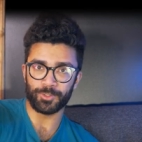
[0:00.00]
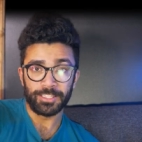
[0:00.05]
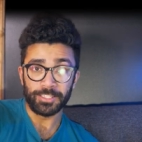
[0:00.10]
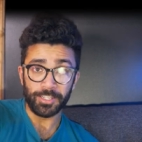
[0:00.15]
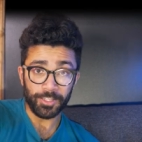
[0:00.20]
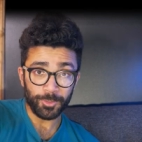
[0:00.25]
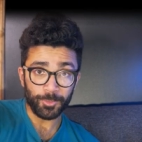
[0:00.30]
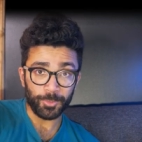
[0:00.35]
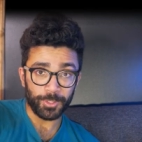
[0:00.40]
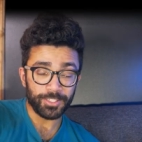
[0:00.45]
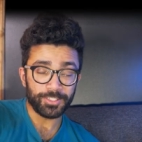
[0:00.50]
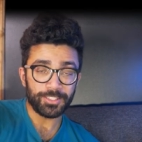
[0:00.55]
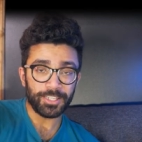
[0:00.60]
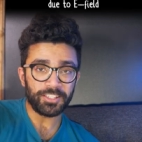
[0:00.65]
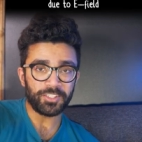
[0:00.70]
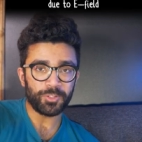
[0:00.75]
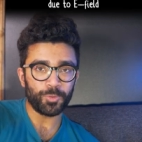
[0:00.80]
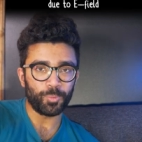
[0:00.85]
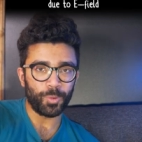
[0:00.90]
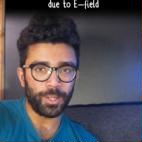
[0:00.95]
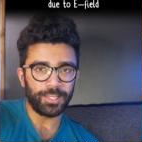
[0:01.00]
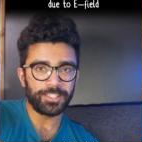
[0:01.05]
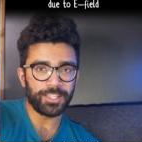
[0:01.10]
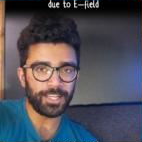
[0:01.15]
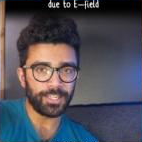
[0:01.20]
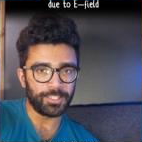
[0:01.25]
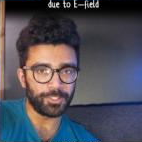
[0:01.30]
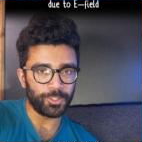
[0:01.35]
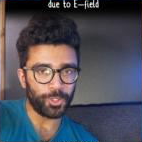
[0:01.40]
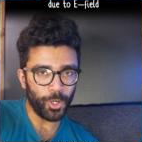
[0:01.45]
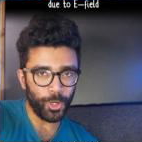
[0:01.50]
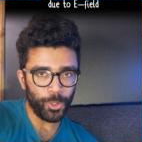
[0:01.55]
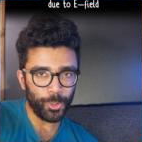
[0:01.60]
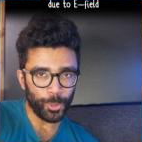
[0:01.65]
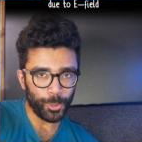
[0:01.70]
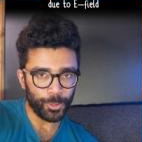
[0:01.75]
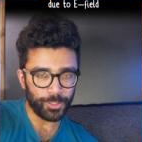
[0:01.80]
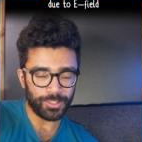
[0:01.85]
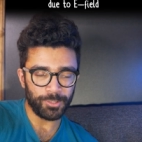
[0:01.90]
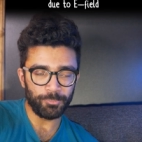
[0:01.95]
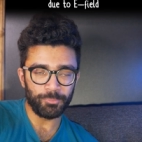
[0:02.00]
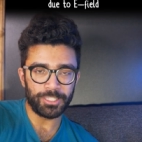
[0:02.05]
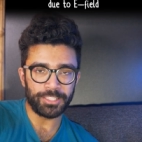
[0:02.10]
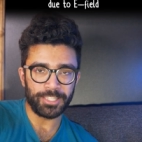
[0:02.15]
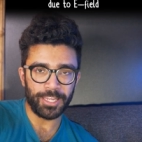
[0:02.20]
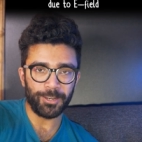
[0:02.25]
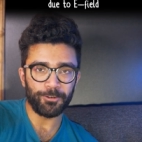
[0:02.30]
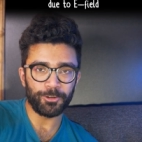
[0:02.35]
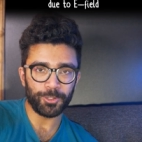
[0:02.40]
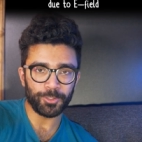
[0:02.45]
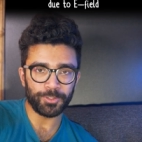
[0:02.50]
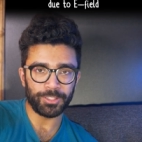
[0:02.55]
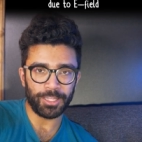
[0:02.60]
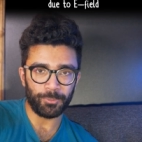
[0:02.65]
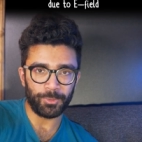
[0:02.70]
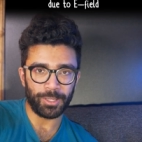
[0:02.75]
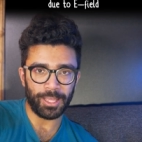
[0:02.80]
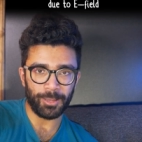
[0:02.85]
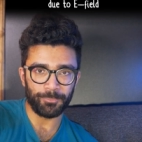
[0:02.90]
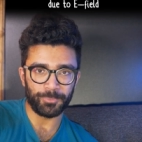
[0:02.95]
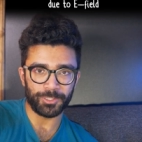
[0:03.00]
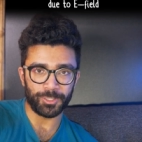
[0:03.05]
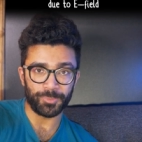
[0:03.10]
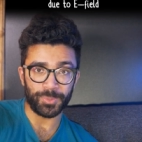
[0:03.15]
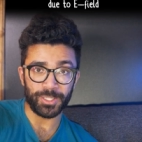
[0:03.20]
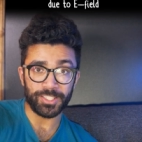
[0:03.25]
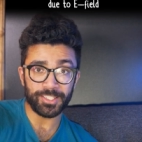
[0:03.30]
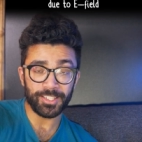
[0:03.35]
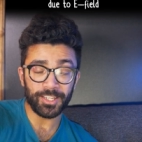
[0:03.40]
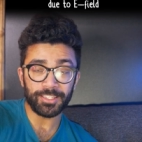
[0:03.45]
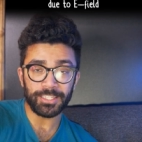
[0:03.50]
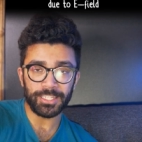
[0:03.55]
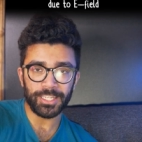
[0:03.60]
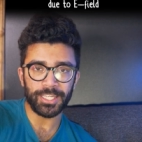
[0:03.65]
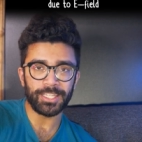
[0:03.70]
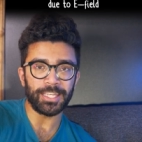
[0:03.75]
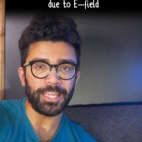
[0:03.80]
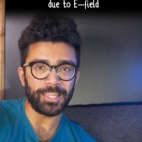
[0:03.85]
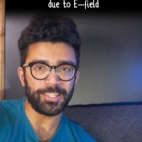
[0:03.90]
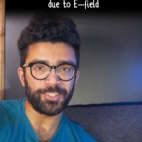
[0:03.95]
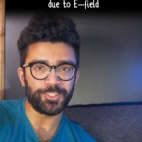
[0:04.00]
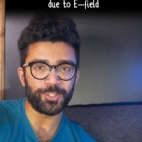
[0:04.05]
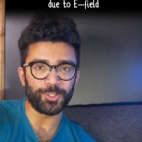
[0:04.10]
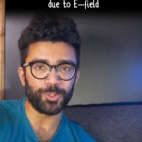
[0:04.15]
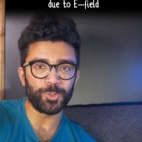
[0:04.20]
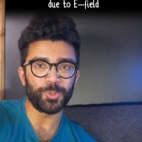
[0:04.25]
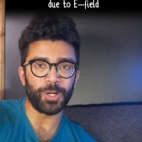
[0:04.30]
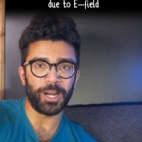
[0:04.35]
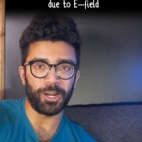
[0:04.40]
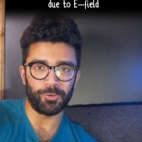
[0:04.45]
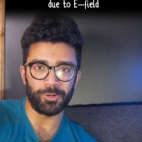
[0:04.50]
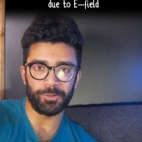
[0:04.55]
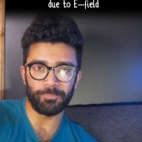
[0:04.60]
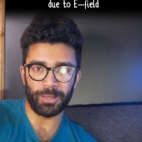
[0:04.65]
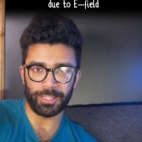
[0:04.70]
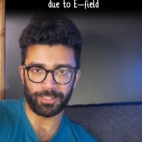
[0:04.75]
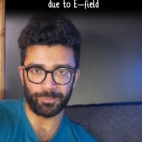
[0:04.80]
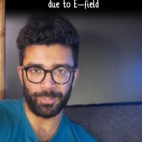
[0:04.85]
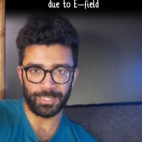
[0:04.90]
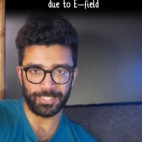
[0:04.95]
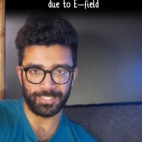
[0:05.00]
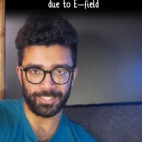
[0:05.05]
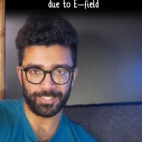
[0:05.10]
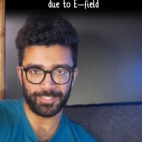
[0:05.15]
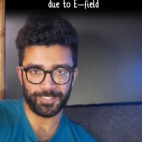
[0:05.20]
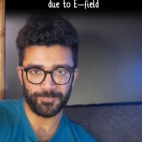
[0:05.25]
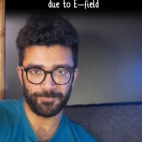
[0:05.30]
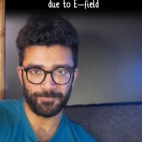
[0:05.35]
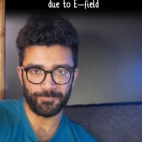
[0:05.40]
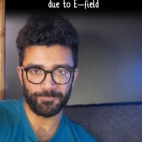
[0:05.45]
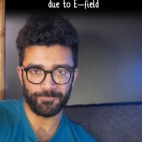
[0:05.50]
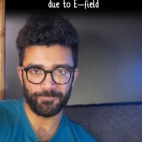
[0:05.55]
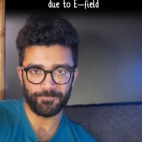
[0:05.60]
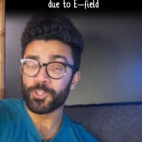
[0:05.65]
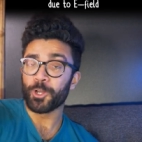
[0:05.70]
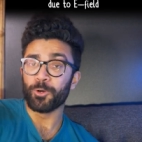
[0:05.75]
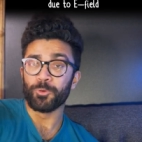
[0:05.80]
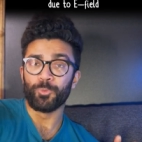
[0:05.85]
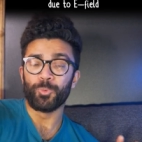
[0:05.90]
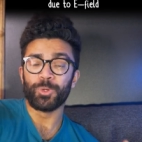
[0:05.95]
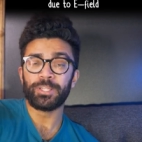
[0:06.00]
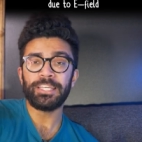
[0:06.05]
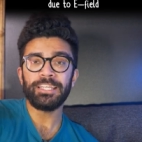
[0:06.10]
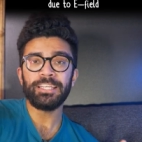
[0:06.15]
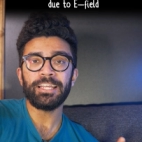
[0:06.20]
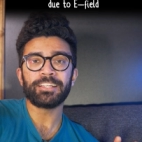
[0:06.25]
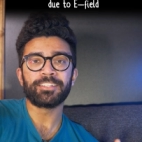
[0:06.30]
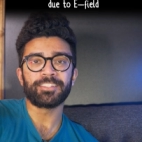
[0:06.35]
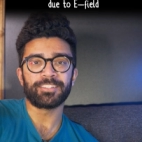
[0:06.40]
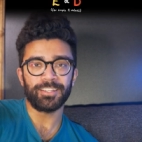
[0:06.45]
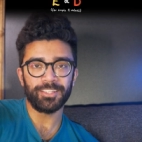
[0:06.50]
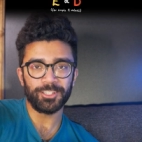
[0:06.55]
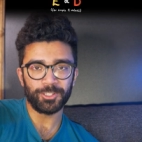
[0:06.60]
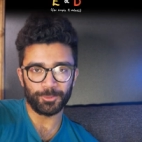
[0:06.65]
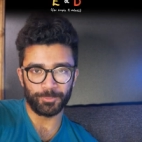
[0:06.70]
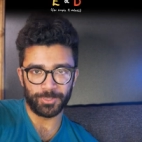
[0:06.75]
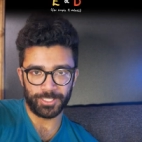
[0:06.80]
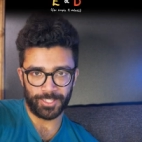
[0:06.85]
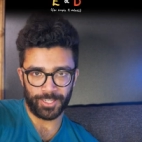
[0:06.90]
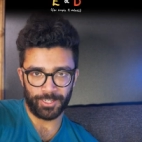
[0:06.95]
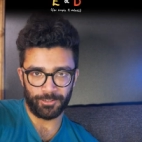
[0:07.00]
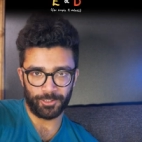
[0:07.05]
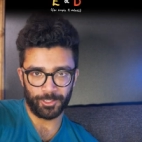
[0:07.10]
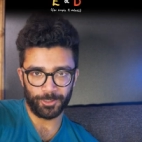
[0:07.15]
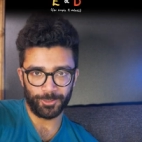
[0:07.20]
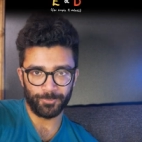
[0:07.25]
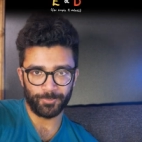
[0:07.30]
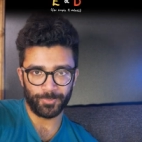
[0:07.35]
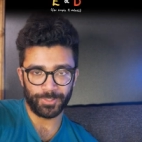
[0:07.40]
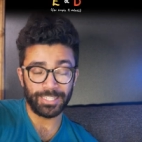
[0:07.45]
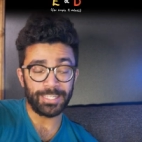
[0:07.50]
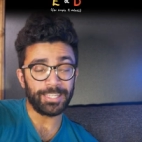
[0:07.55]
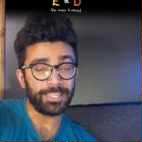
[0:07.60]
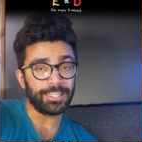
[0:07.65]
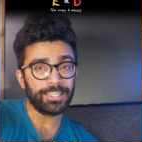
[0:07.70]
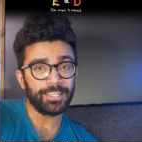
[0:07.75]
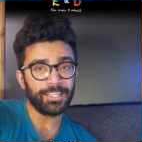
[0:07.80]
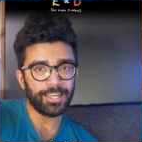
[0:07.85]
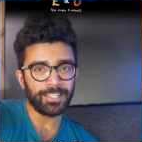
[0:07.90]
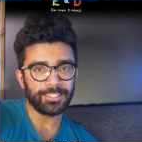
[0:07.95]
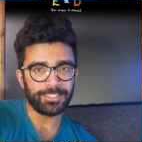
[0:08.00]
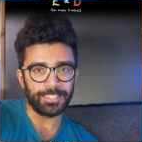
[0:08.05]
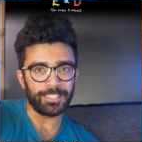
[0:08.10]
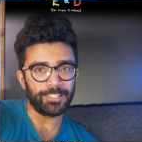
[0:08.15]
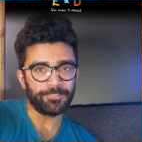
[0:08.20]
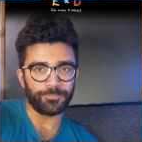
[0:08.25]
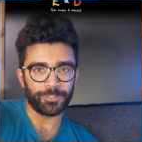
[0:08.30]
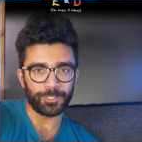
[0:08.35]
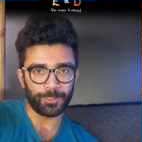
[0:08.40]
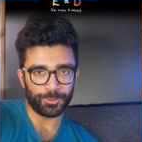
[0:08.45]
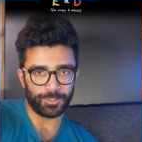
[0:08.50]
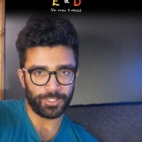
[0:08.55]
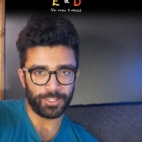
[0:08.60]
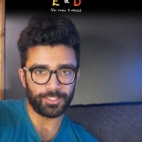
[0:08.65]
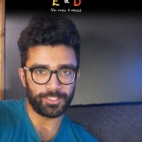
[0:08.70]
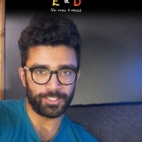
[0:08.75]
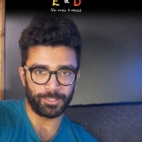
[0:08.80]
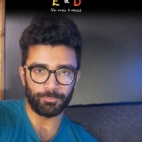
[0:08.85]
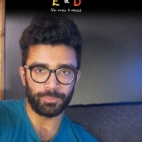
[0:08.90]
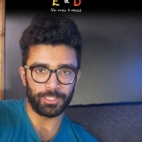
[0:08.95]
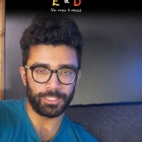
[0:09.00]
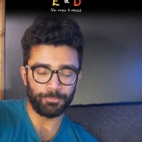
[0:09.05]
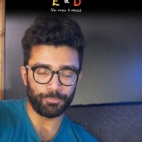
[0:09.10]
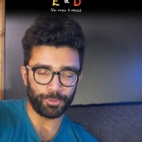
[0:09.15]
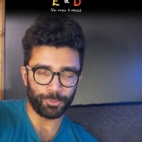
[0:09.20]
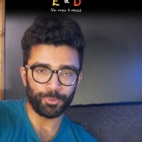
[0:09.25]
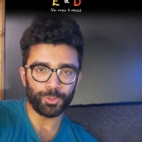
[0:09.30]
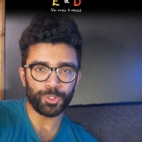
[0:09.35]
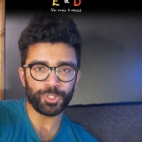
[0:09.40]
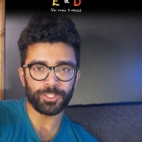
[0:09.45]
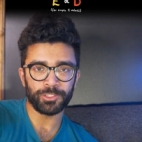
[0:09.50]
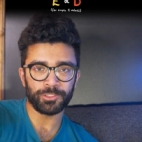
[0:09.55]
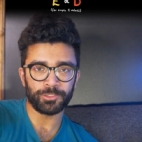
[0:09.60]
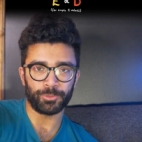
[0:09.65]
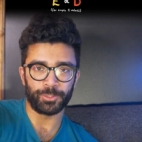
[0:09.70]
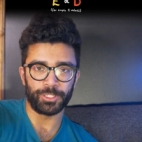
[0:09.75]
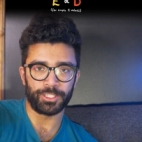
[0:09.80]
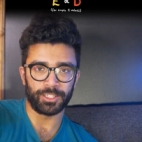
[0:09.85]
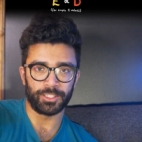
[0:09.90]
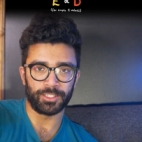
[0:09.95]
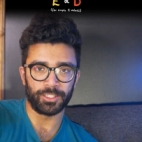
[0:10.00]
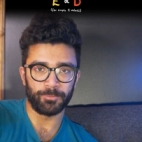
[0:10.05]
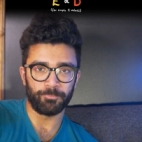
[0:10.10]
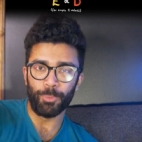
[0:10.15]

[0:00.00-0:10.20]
In other words, it's a way to encode the material that we happen to be studying into our mathematics. So within a single material, the E and D fields are simply proportional to each other.